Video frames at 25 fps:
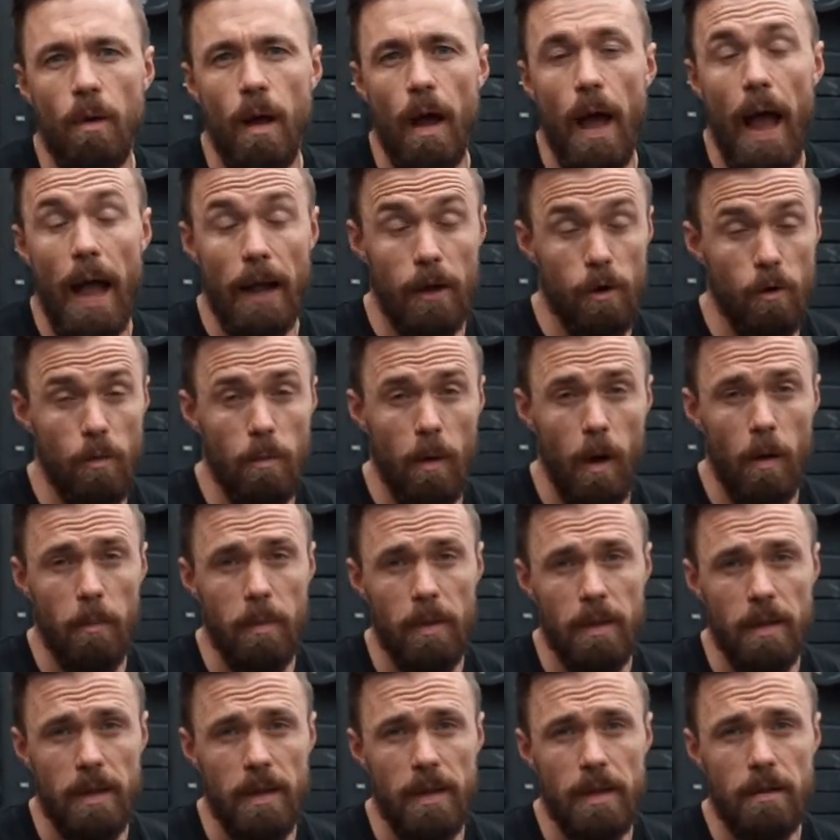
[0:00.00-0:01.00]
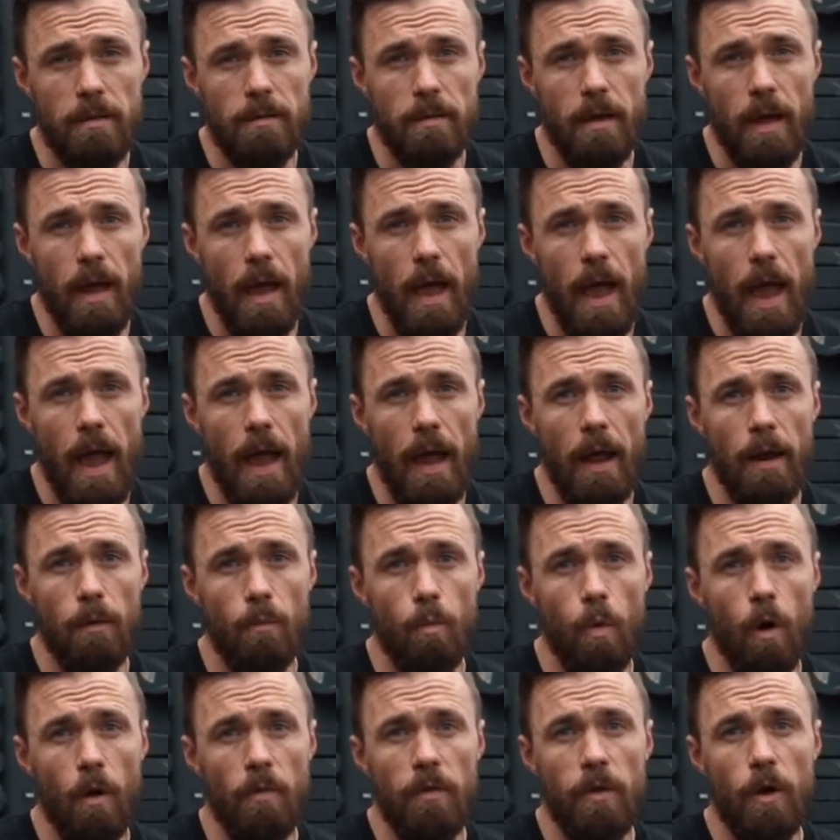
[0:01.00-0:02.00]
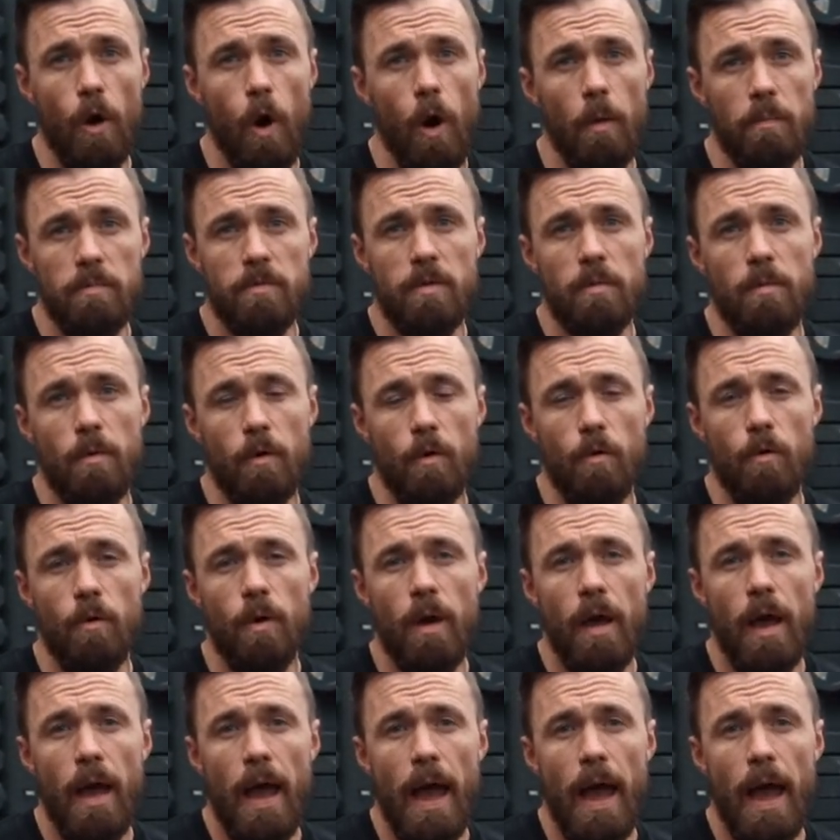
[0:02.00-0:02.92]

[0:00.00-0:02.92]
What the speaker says: ankle mobility and what the optimal